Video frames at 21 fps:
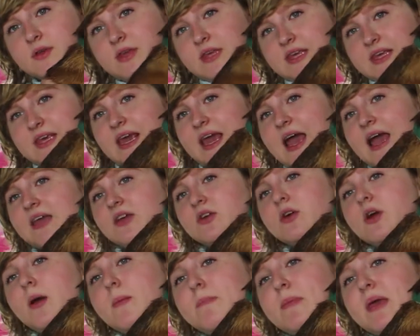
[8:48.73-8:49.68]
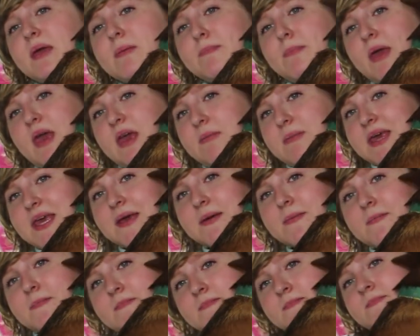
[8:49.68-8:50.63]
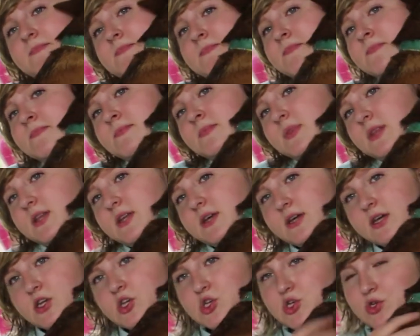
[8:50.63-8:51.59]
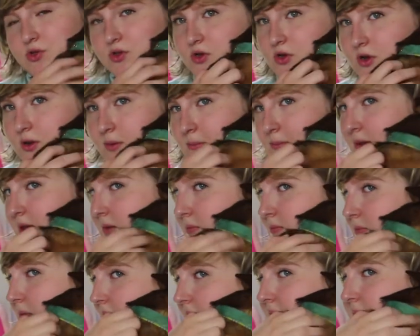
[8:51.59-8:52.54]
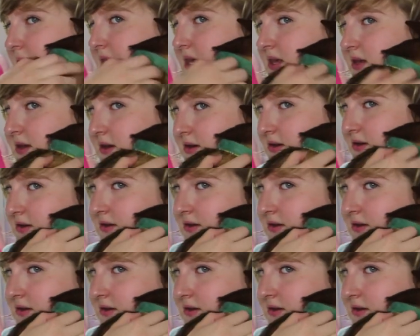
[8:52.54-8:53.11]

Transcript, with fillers: Yeah, you're a big baby. Look at you, you're a big baby.